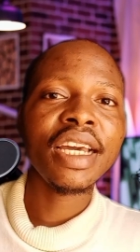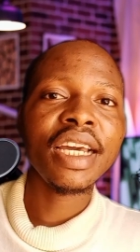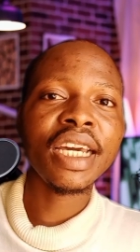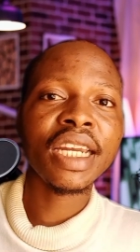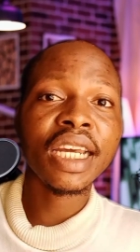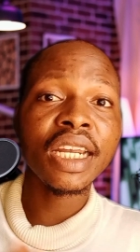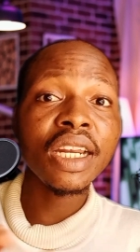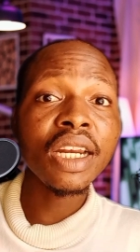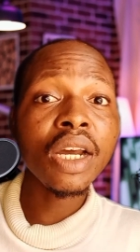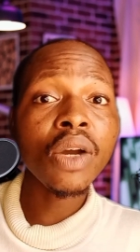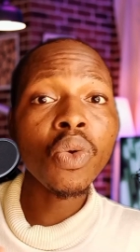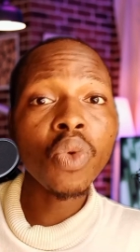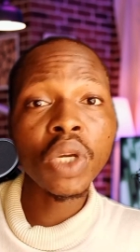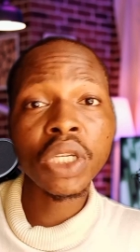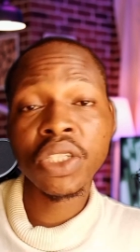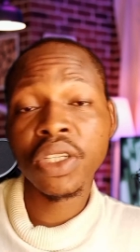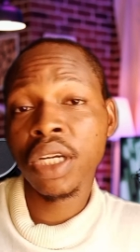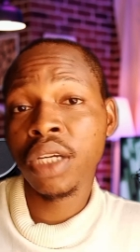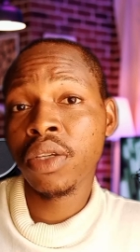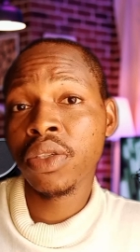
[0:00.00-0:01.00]
And another way
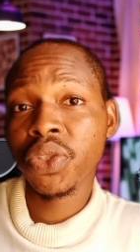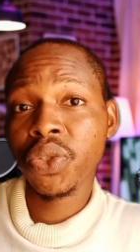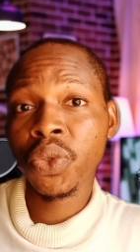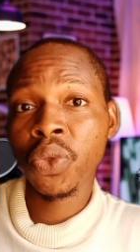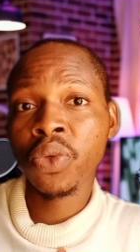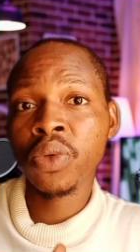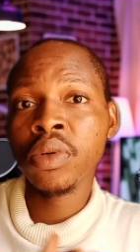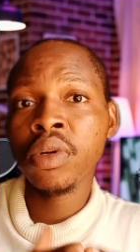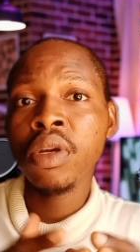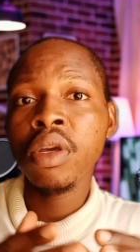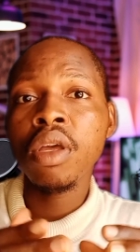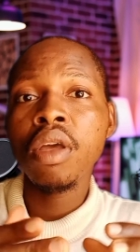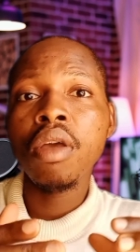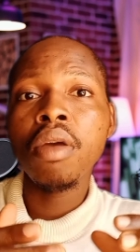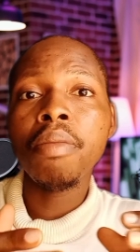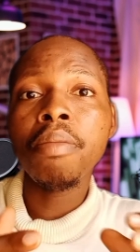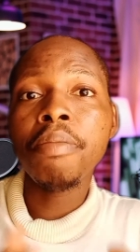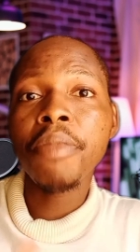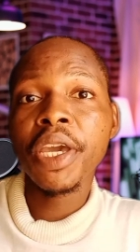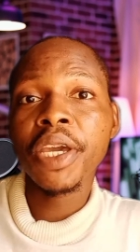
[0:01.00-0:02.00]
you can also
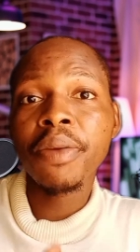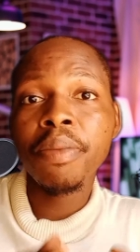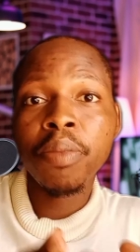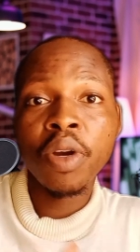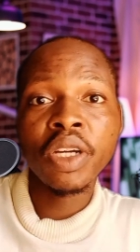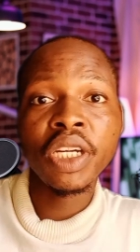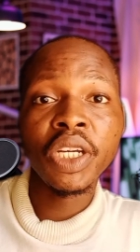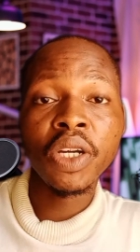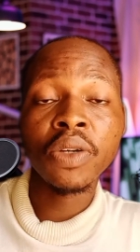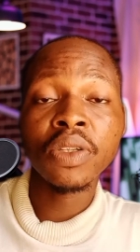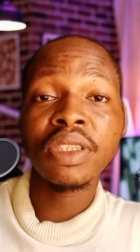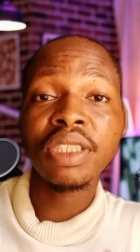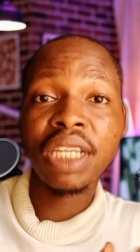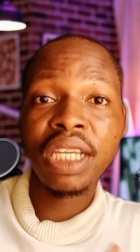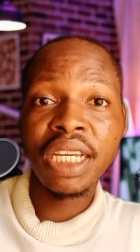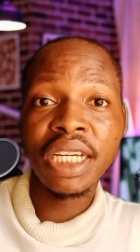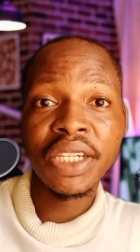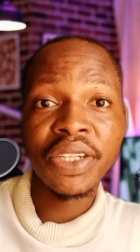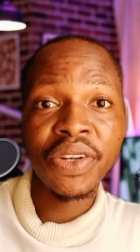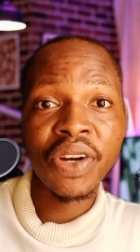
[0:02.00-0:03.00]
make money on
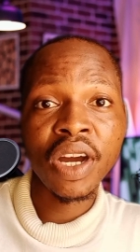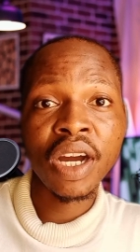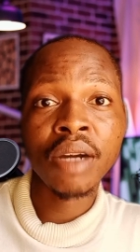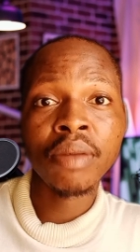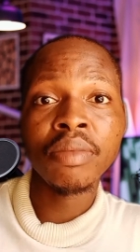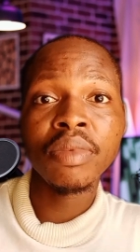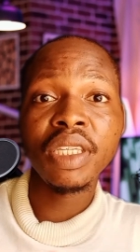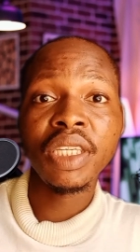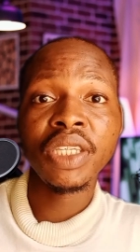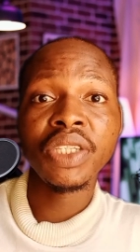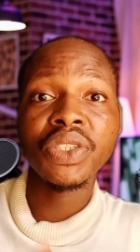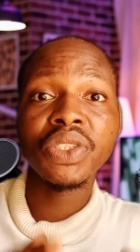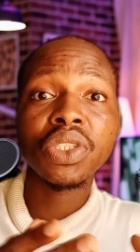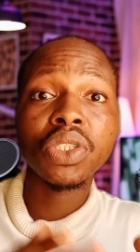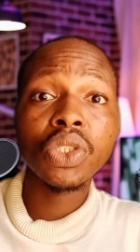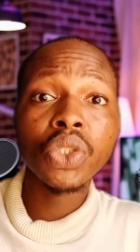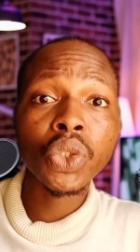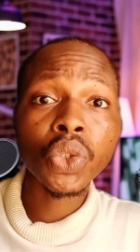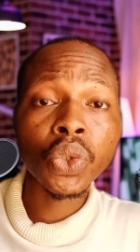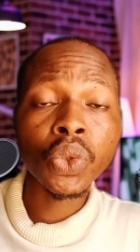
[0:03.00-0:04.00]
Telegram is
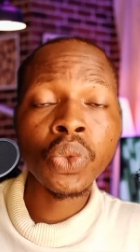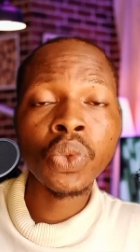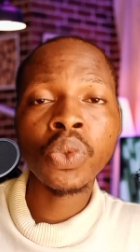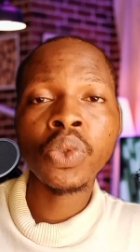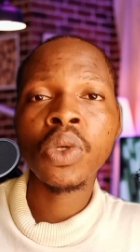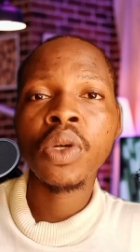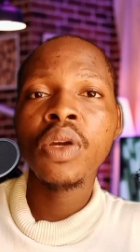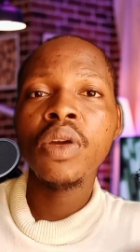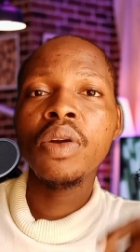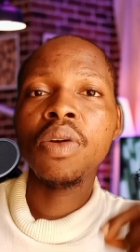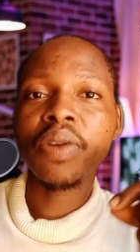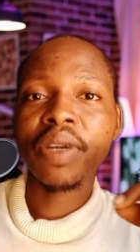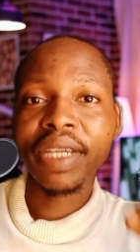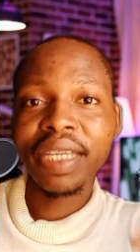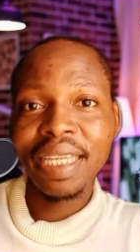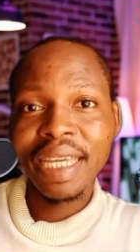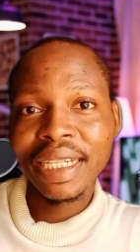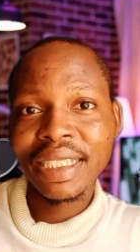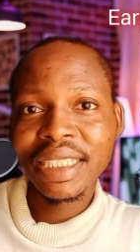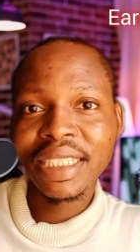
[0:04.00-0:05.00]
through
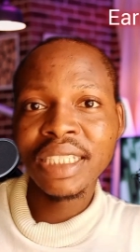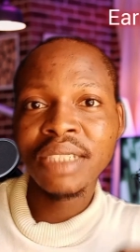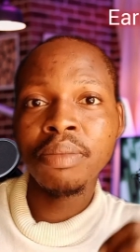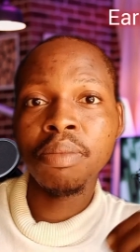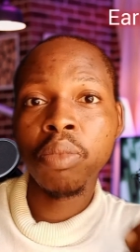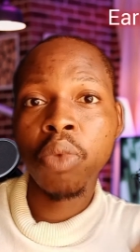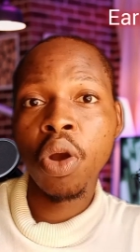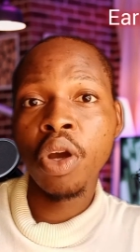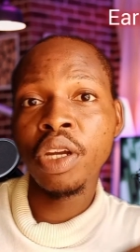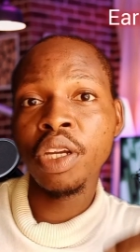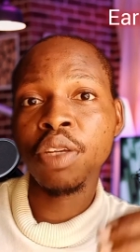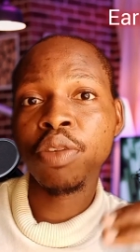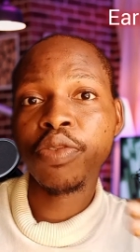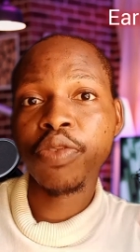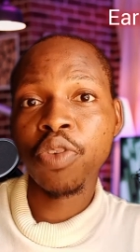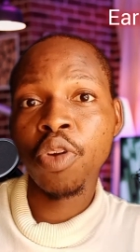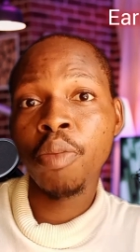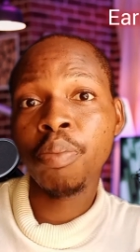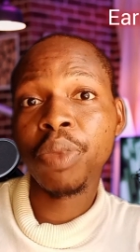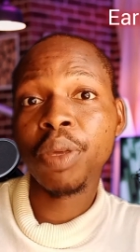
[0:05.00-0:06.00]
getting money
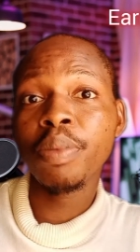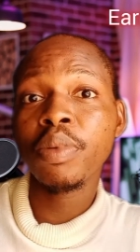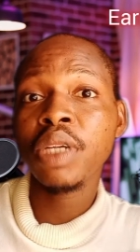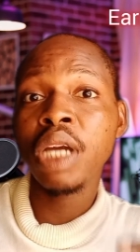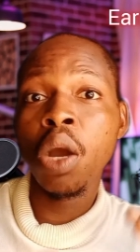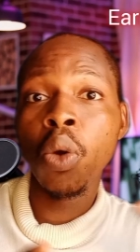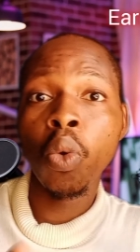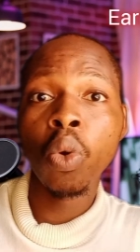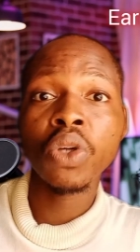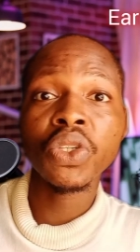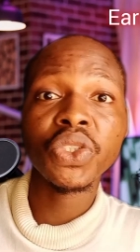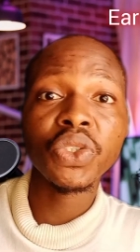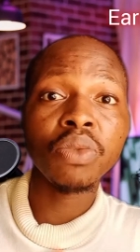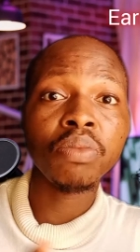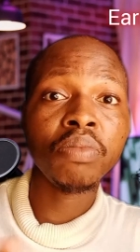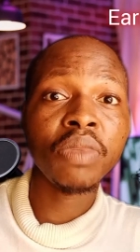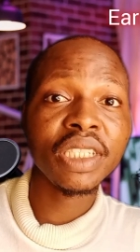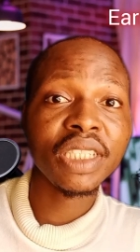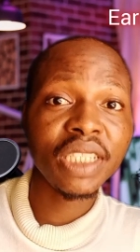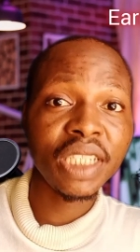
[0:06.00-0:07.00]
from people that wants to
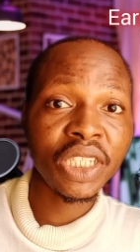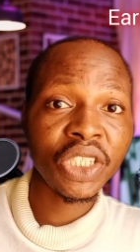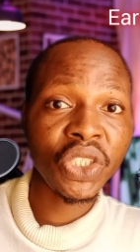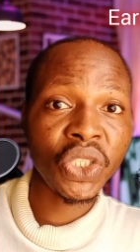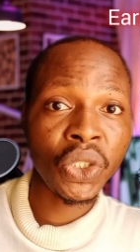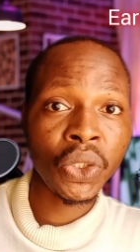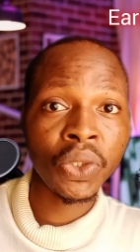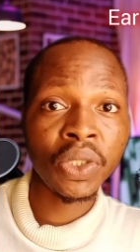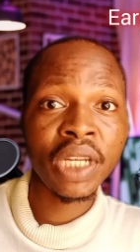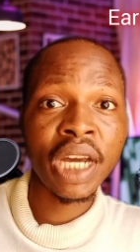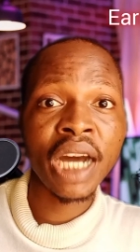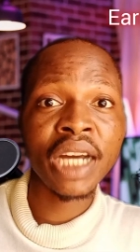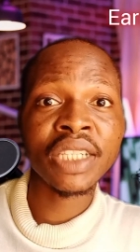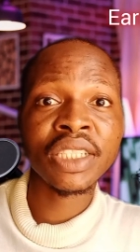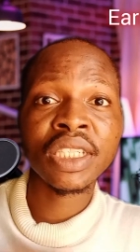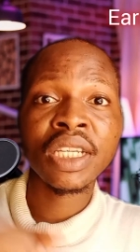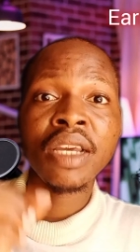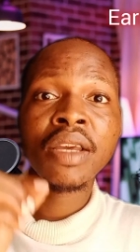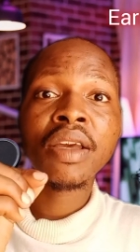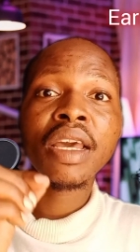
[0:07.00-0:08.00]
message you.
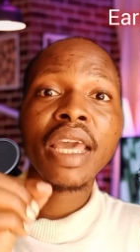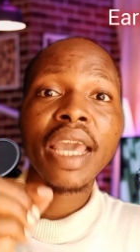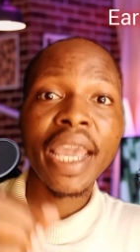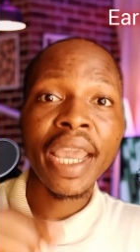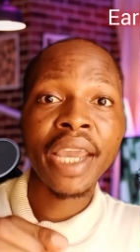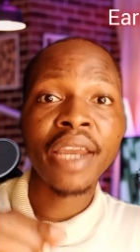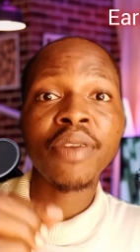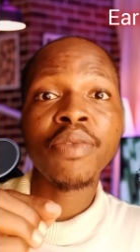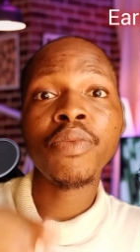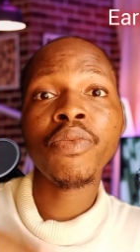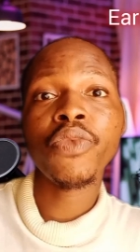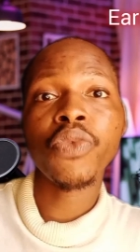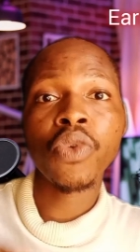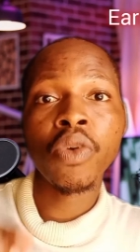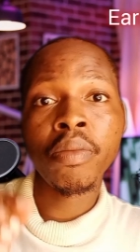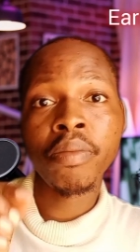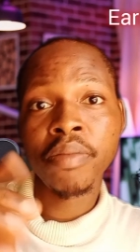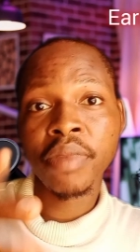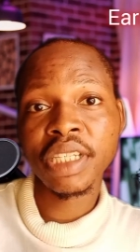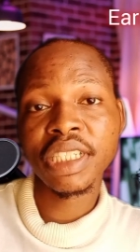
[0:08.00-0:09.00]
That's earn
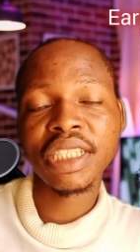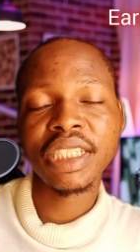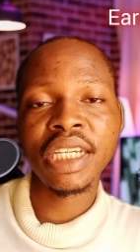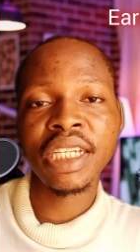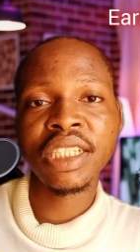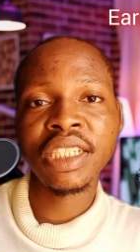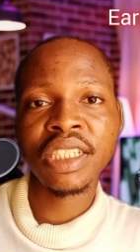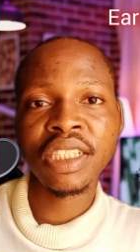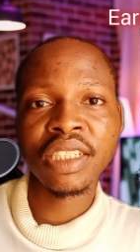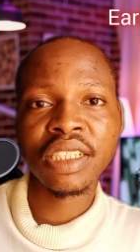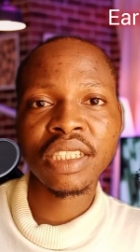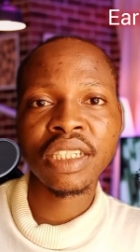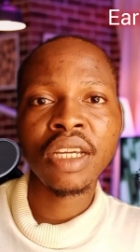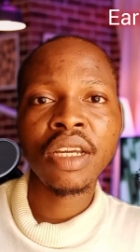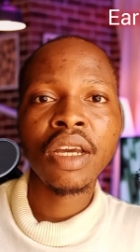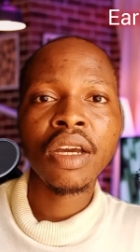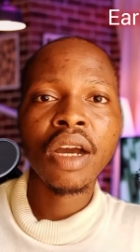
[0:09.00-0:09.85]
from messages.